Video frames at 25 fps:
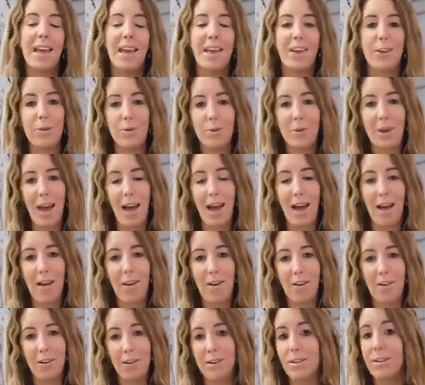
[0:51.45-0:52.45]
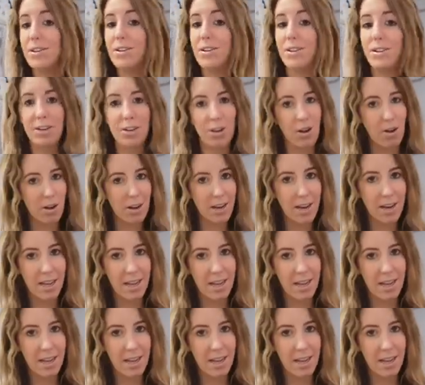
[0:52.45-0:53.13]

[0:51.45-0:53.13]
You can't style